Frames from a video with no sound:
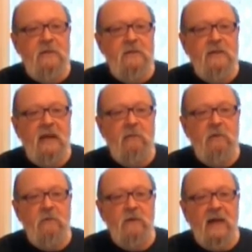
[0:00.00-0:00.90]
The
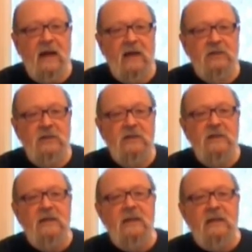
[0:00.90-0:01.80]
chemical reaction
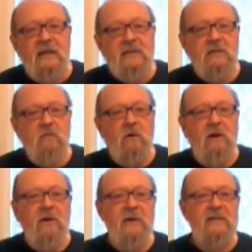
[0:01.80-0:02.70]
heats the
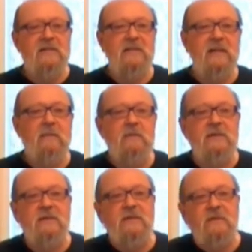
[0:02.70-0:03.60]
water and
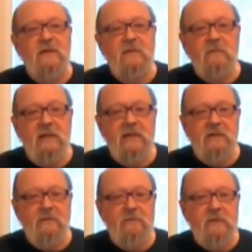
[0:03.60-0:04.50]
steams the
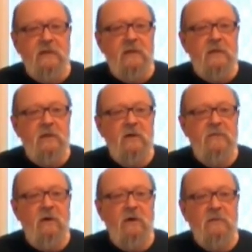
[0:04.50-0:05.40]
meal. You have
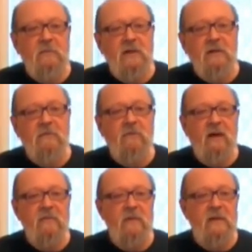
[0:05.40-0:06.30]
a hot meal in
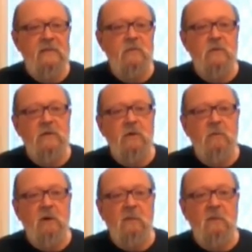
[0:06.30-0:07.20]
5 minutes with no
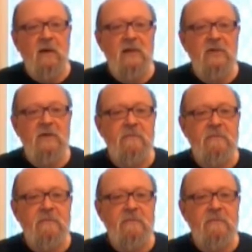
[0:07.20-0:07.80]
preparation.